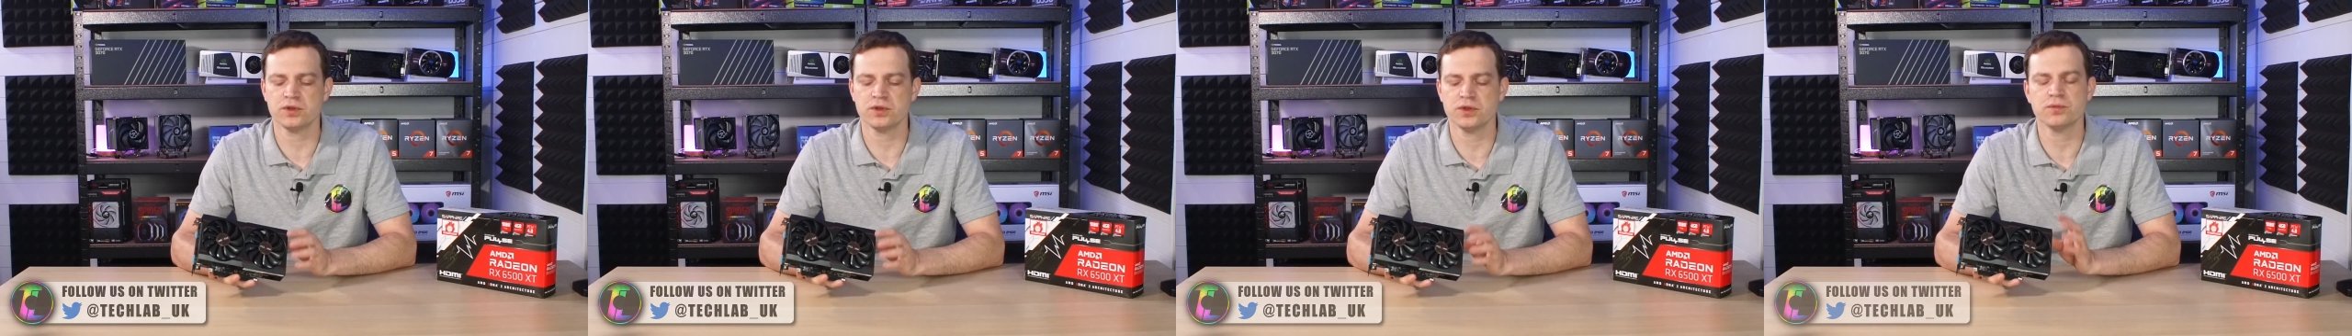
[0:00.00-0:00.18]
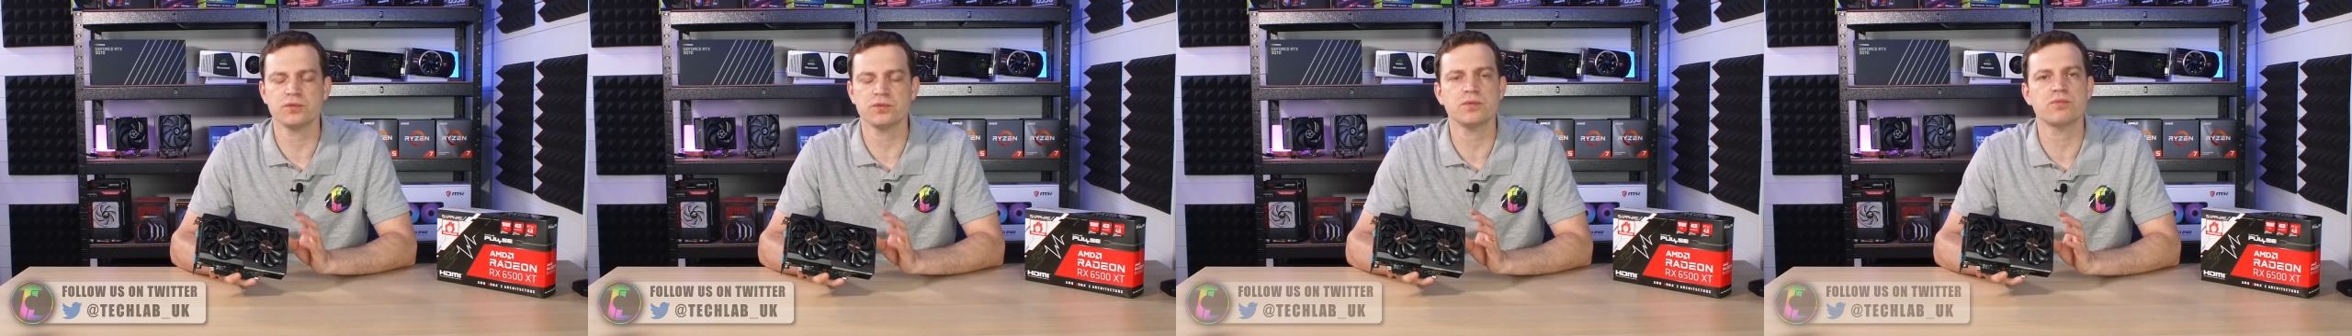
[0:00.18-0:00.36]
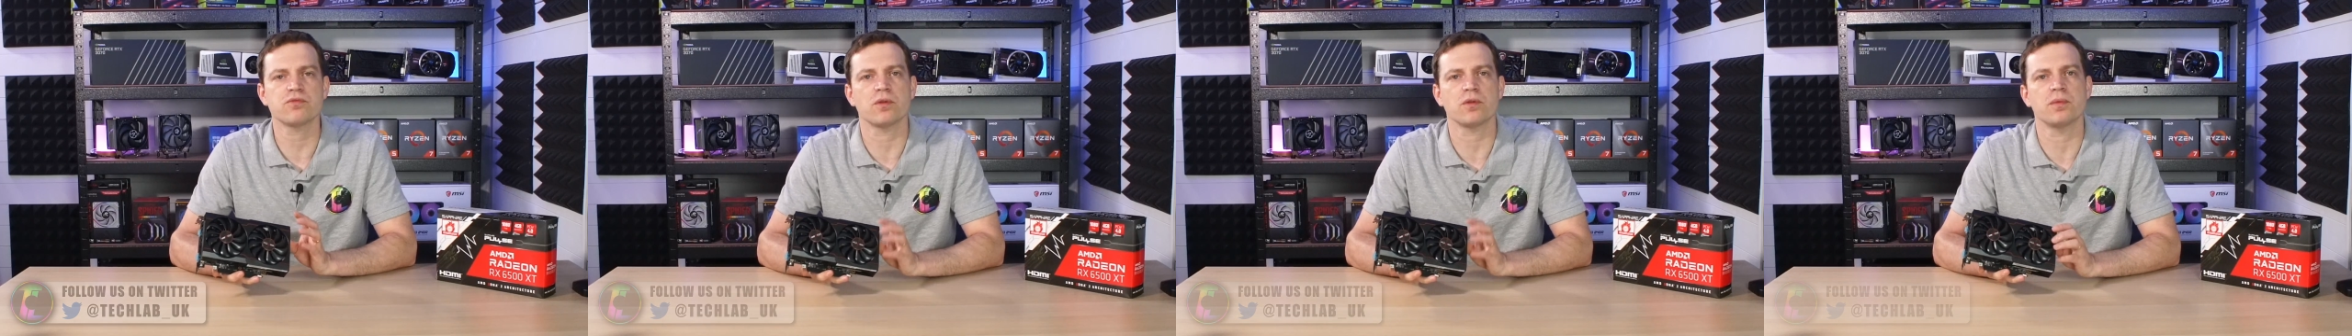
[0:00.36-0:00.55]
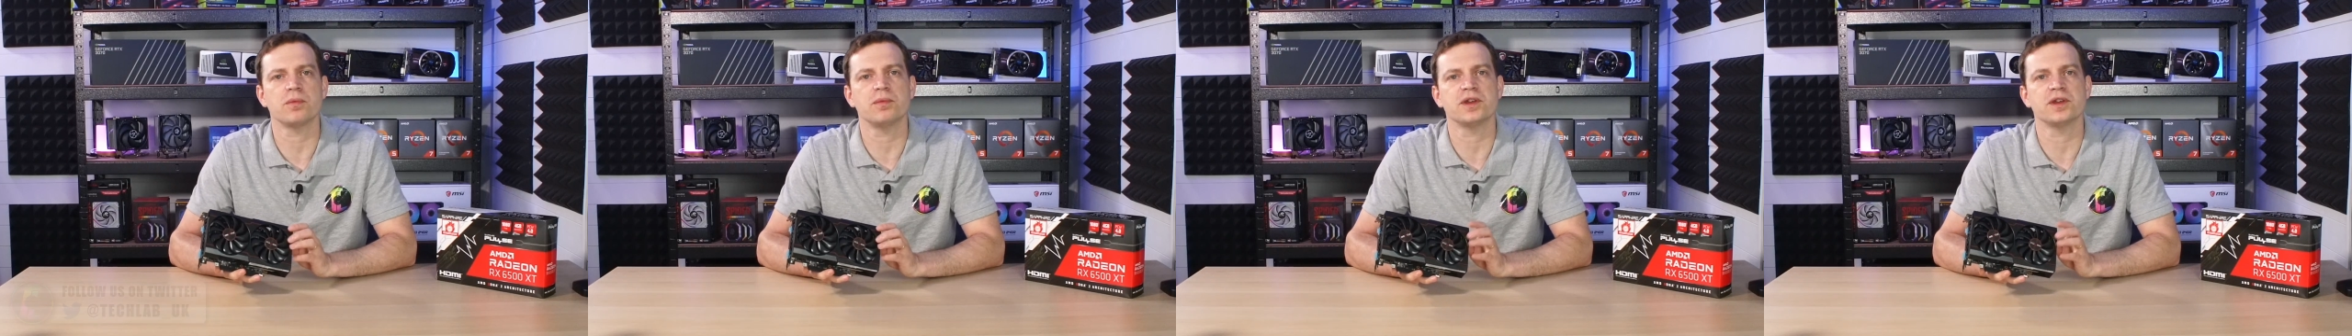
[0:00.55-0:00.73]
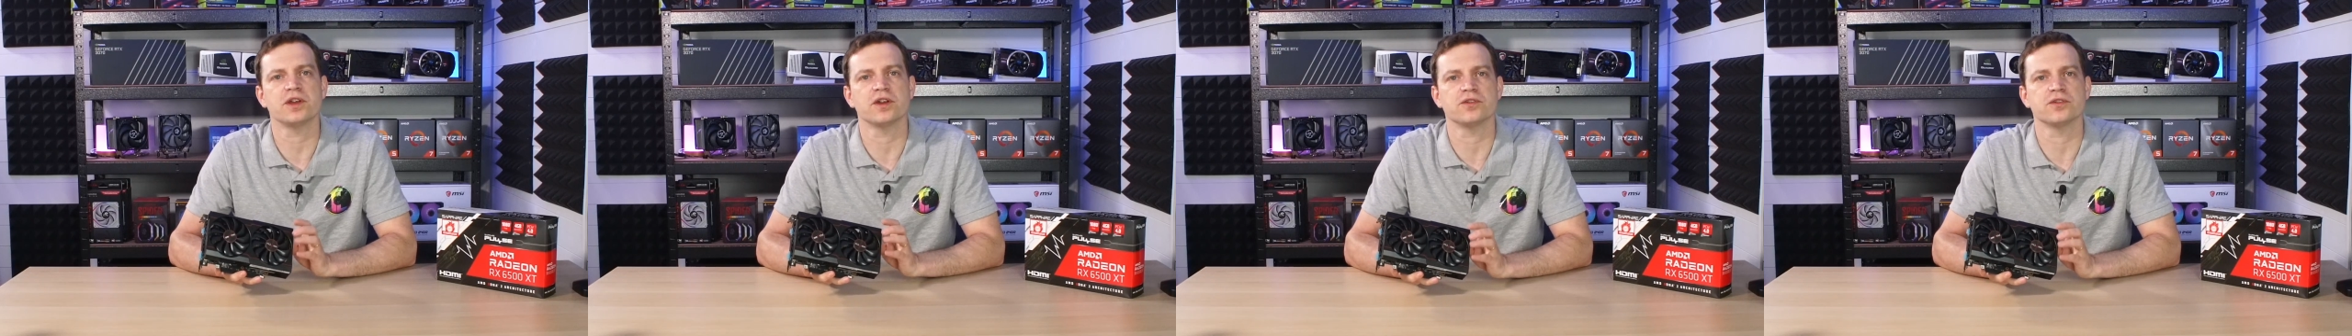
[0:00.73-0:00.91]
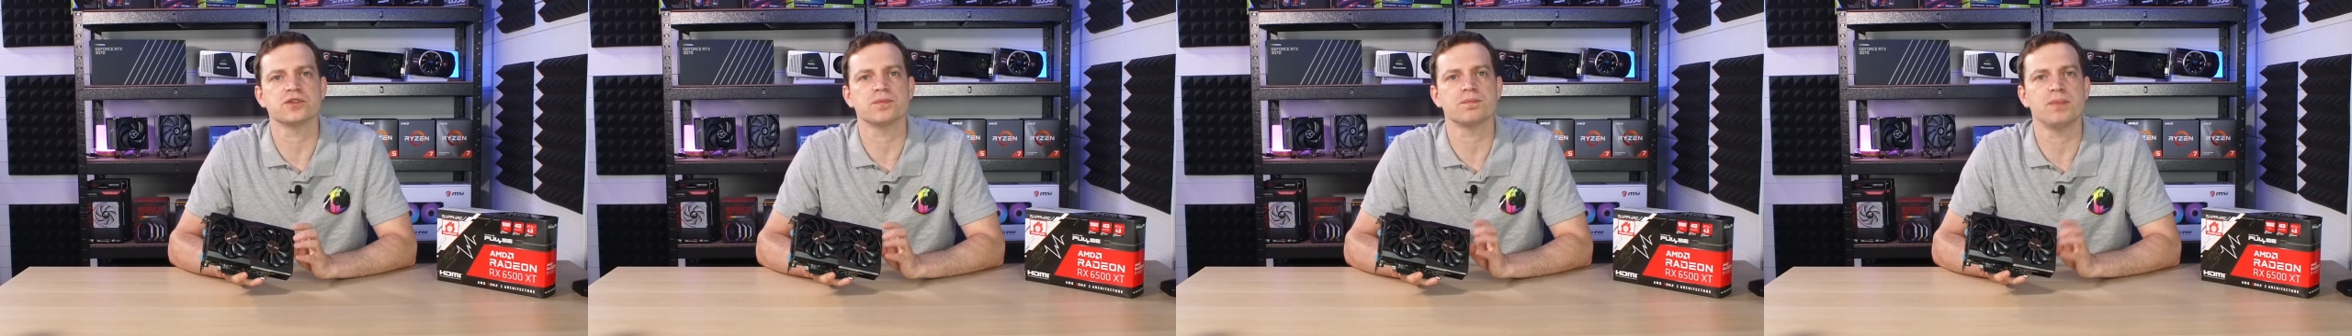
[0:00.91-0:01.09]
that were probably
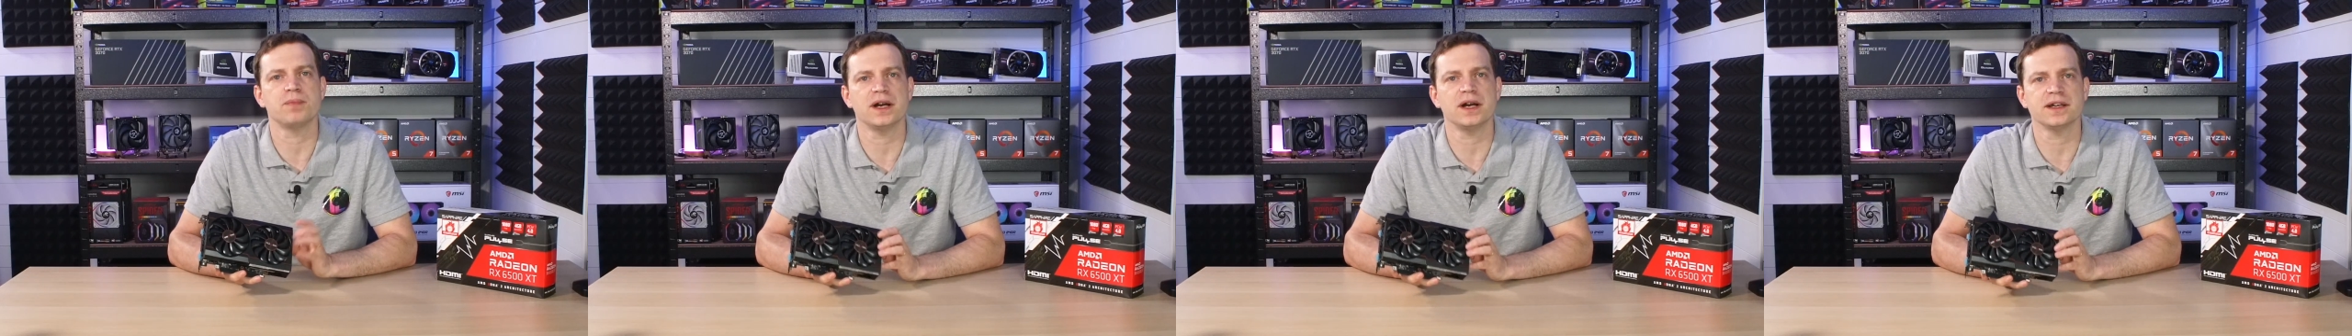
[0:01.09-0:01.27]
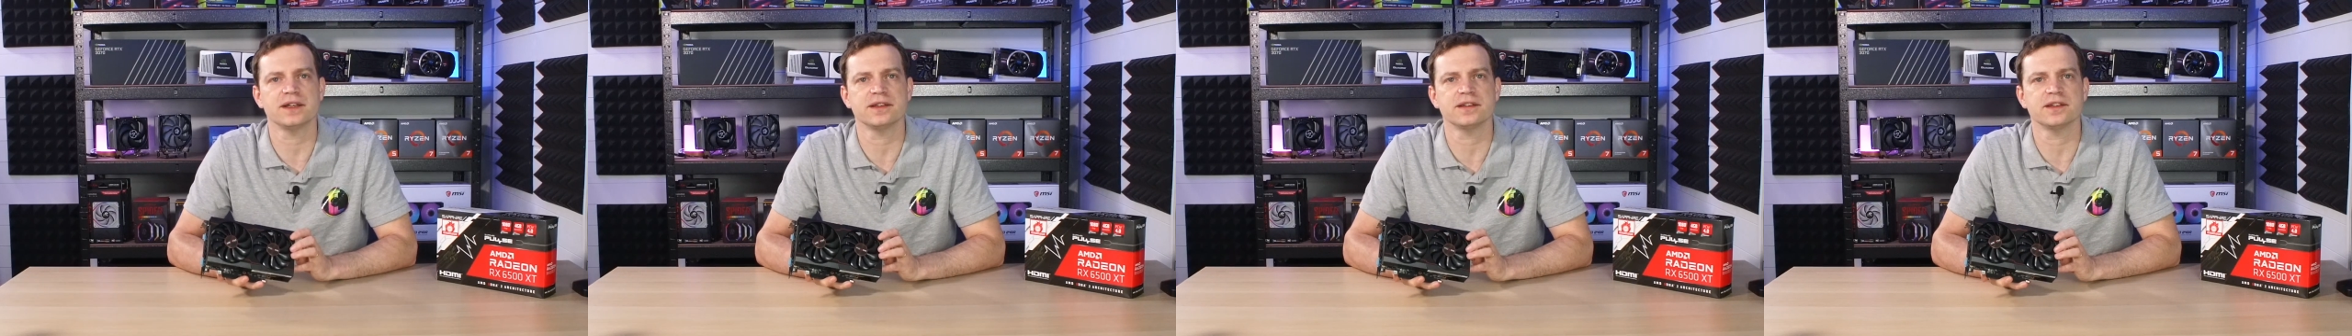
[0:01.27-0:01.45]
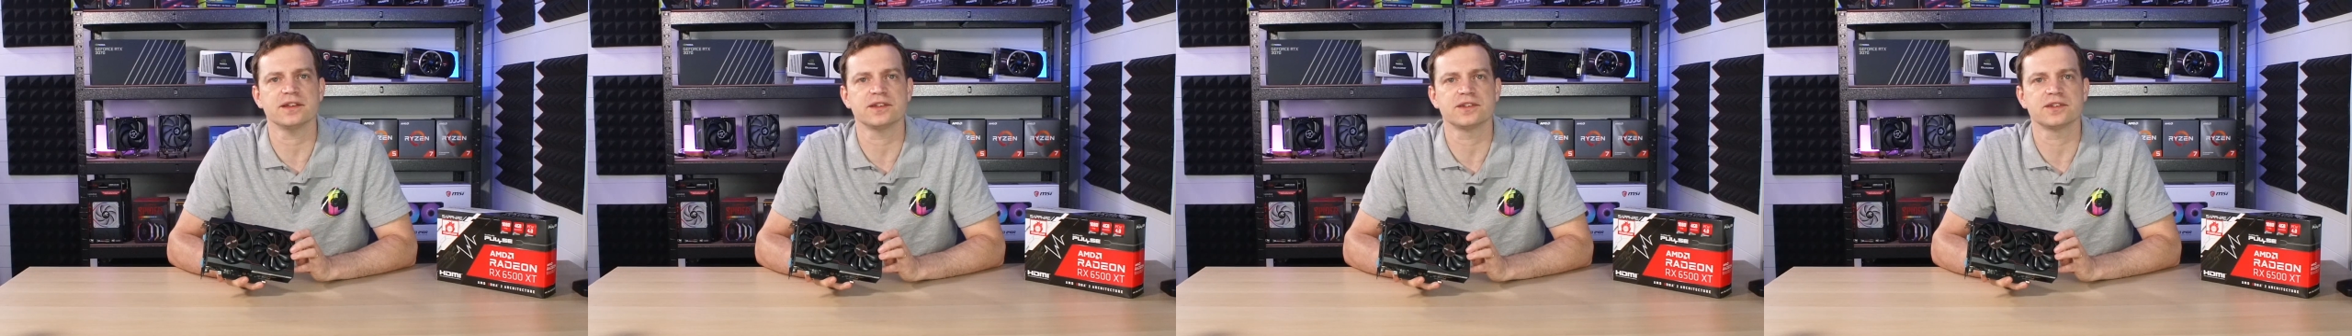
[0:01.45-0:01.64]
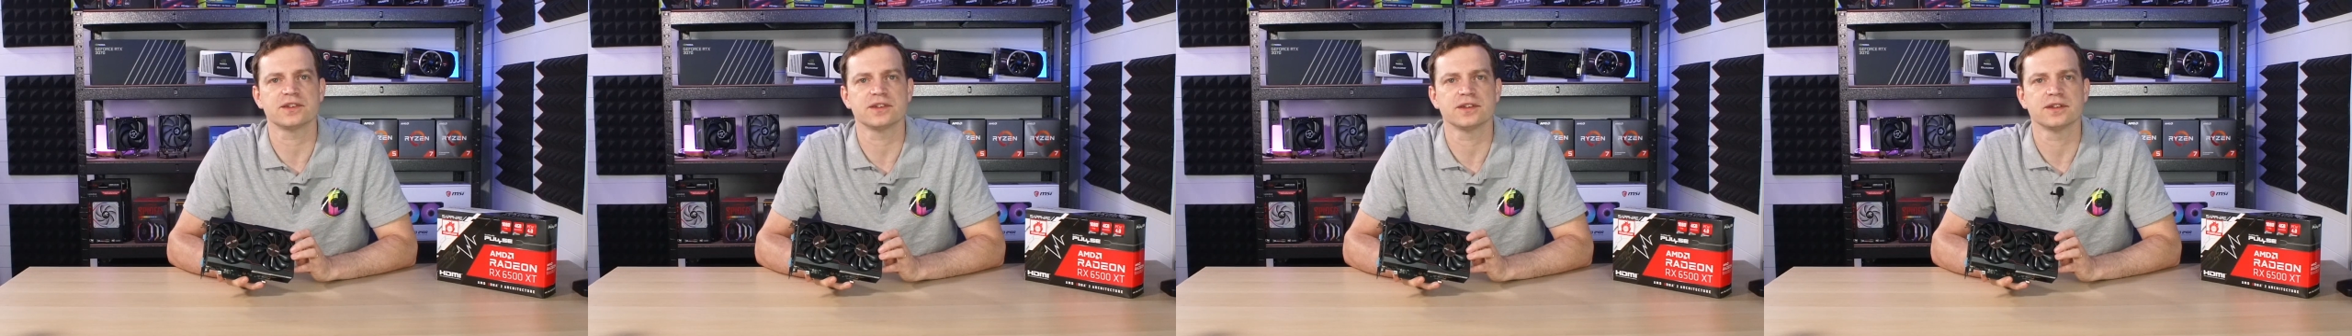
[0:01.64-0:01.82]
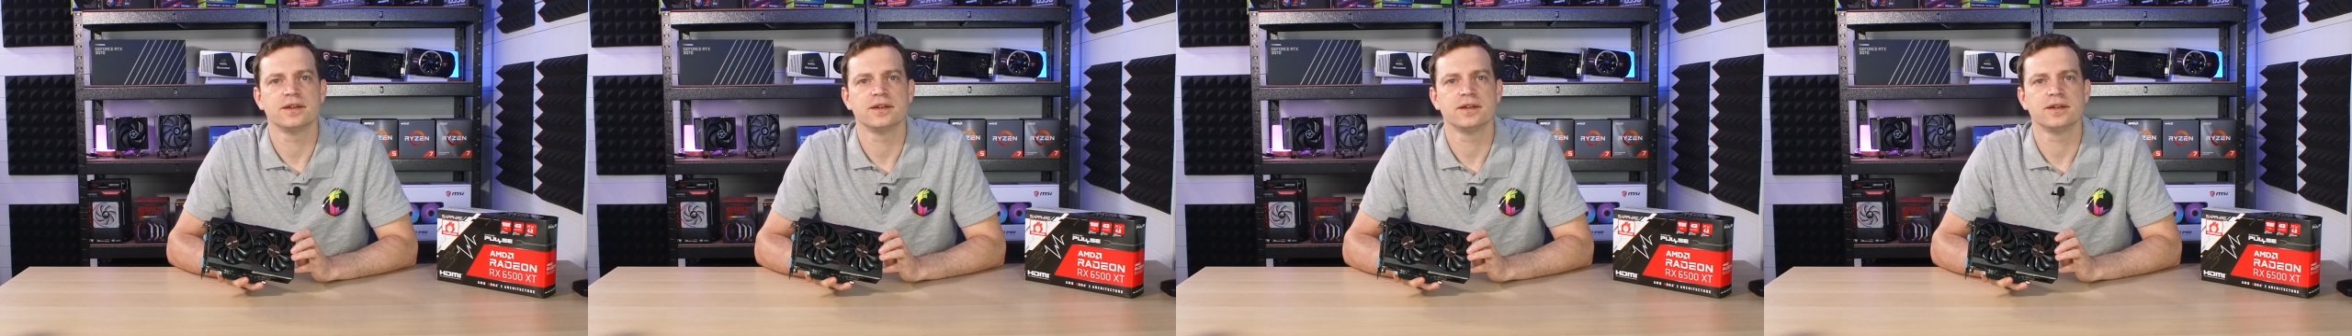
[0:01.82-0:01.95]
going to buy this.